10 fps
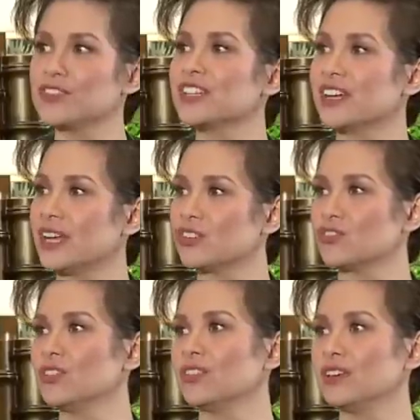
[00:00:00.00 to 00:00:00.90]
feels like a
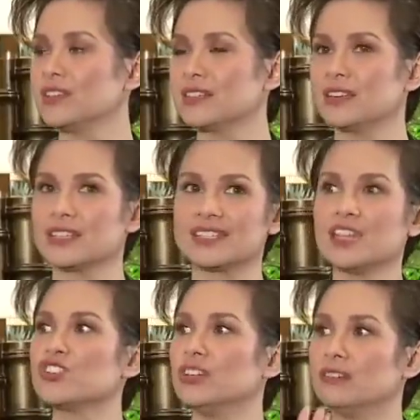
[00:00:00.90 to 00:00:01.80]
natural thing. It's like an
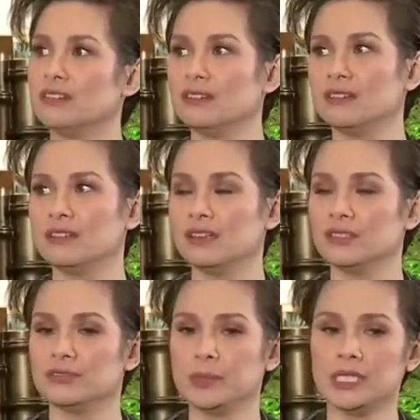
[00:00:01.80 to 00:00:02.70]
extension
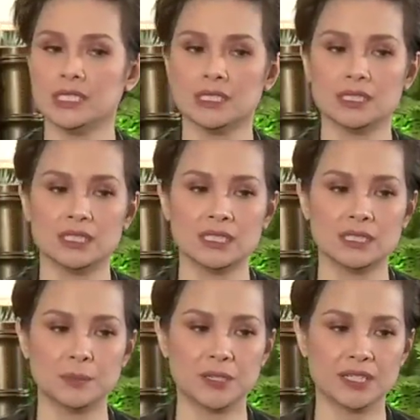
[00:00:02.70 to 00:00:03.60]
of me.
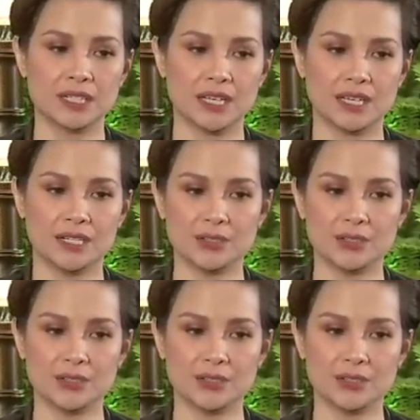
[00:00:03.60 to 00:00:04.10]
But I